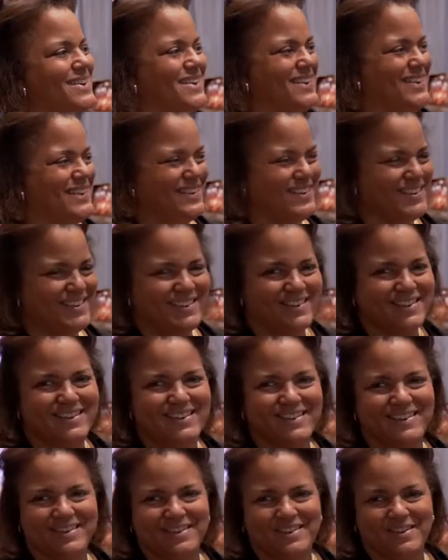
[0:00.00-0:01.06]

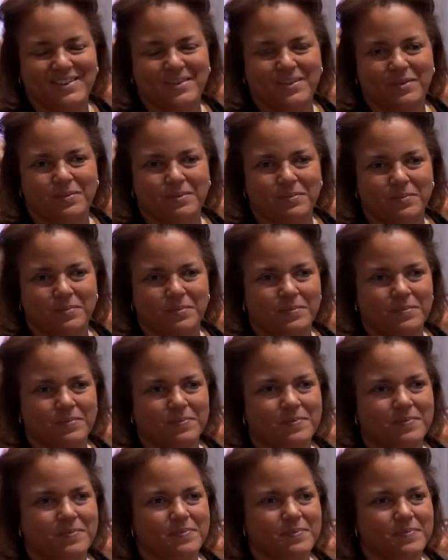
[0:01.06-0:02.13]

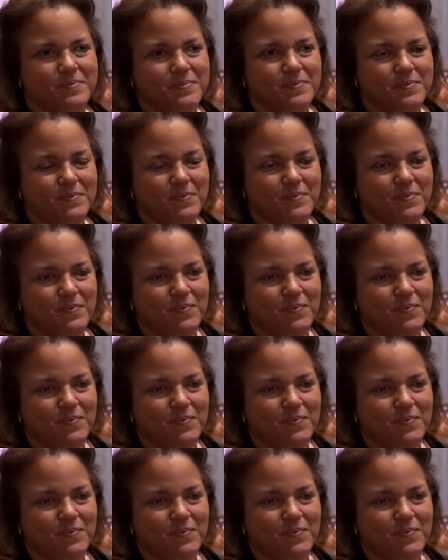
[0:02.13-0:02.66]
This person isn't speaking.